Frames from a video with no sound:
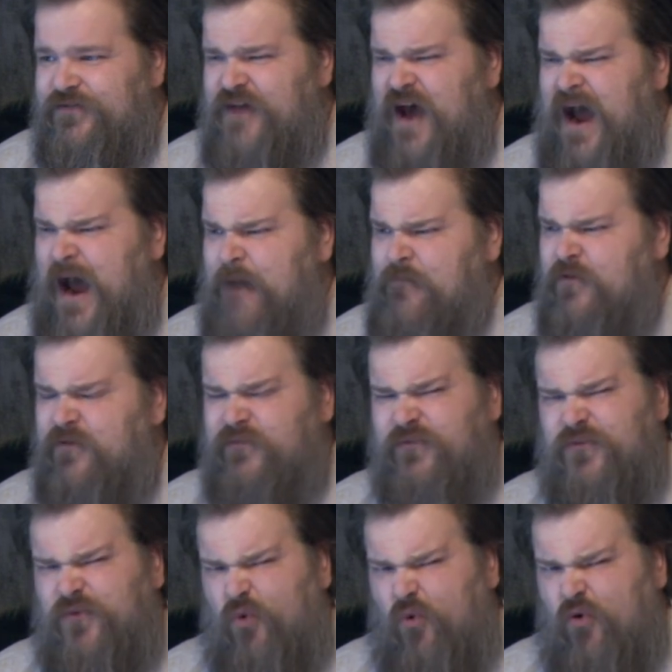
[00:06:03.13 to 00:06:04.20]
The hammer of
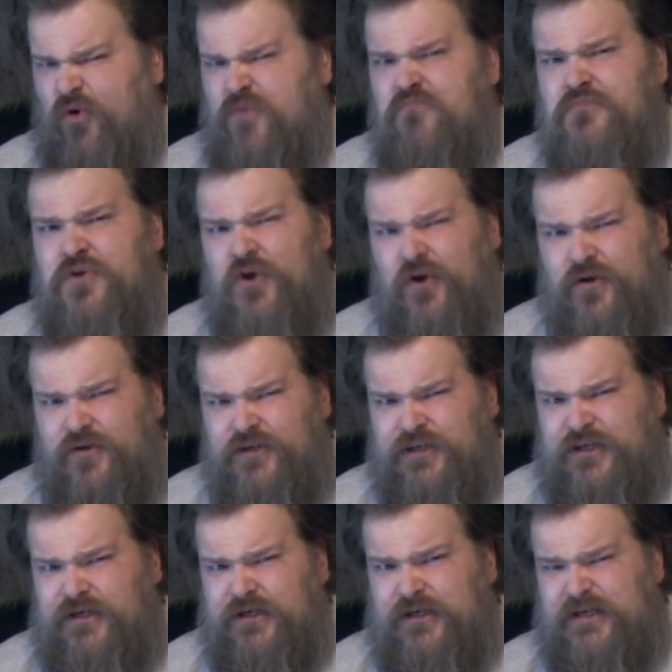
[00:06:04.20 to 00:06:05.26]
Thor,
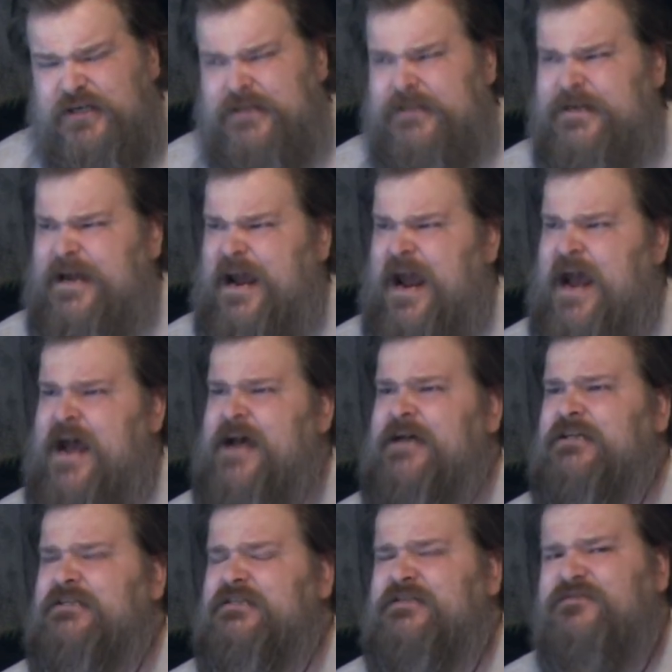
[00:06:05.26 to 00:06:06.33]
Mjolnir, in the
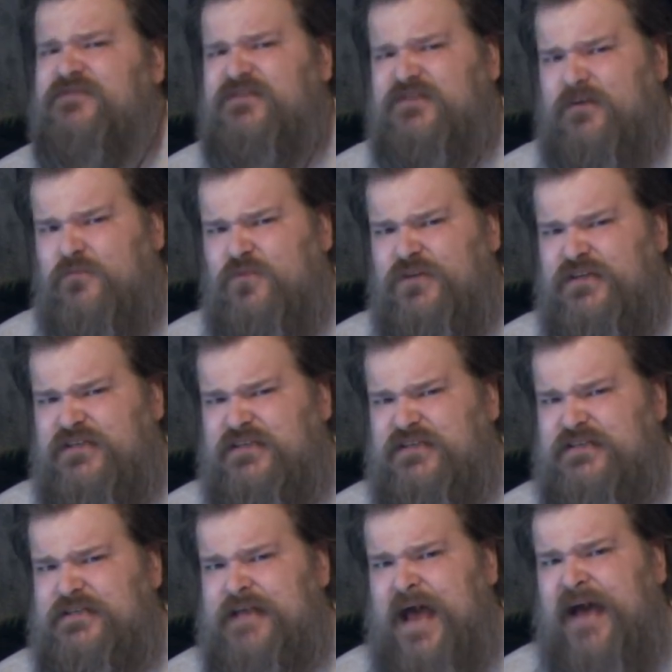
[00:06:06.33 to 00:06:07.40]
hands of someone as
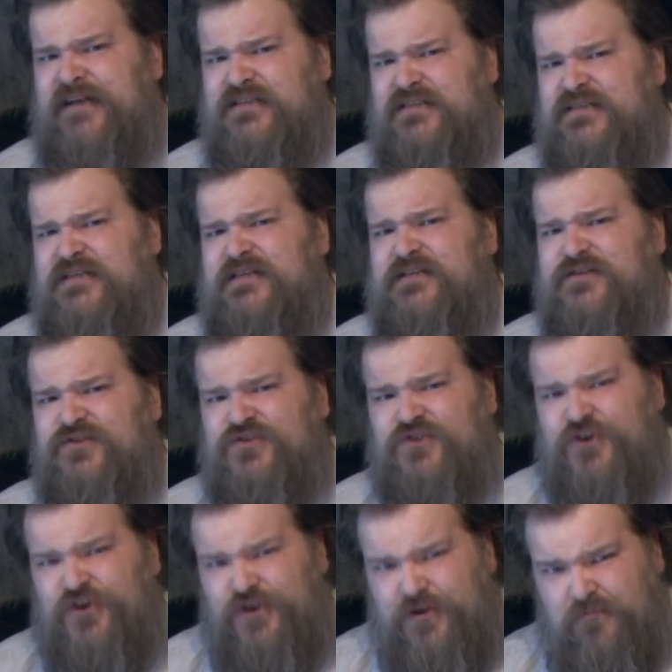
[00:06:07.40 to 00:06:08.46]
nasty as
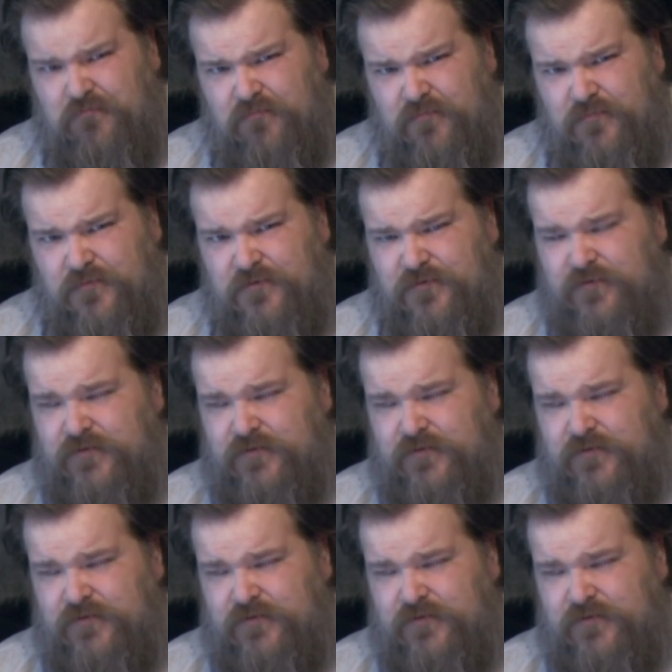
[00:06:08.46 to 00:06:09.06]
Thrym?